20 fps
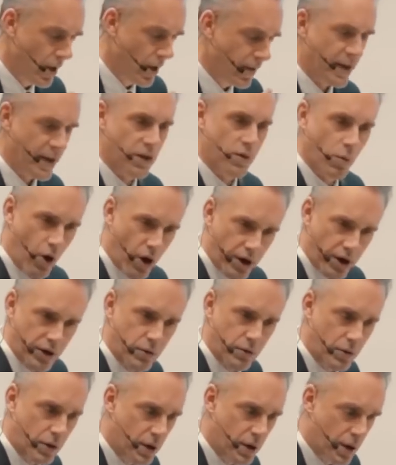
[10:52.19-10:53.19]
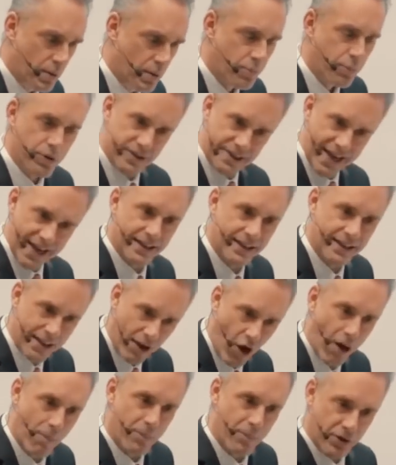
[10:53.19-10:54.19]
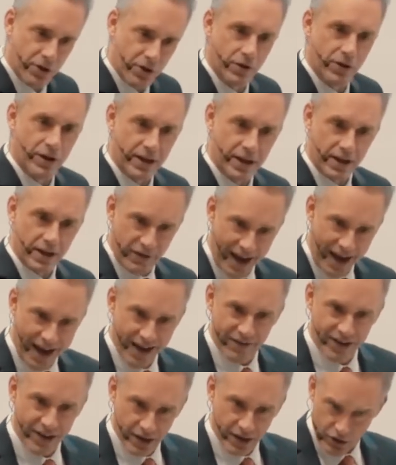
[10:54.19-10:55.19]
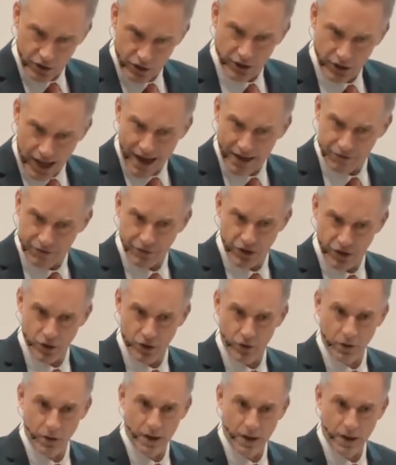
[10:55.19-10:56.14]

that you want to present the opportunity of having a good life to.